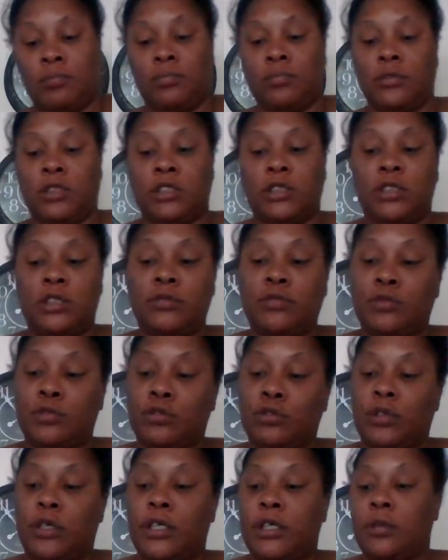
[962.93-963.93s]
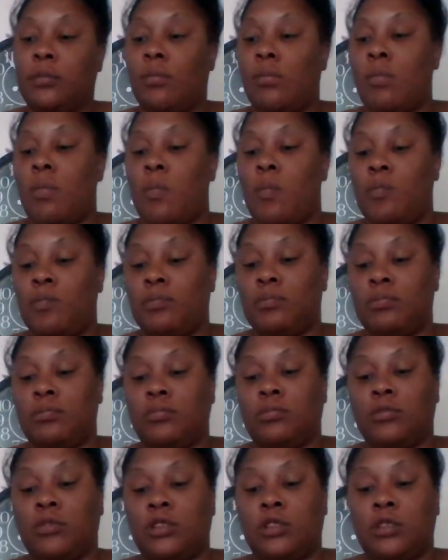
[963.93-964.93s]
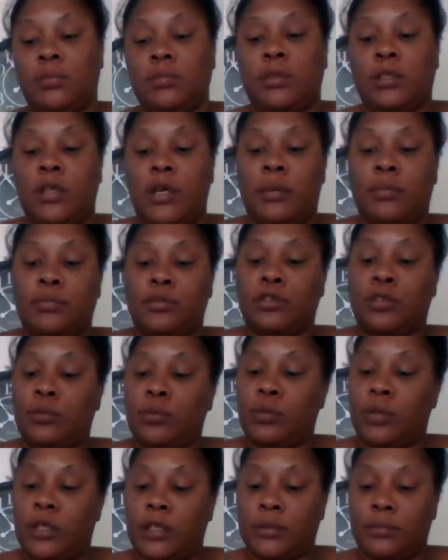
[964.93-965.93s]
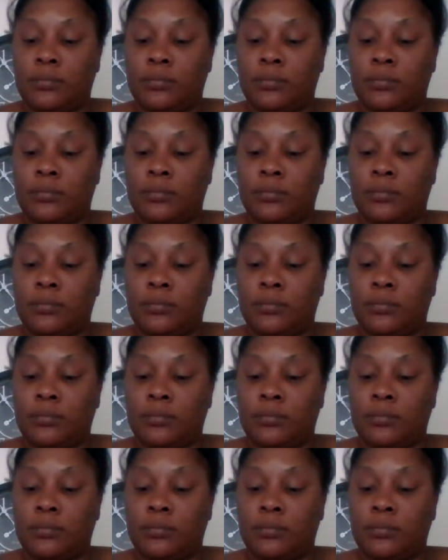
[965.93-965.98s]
to infiltrate something I'm doing,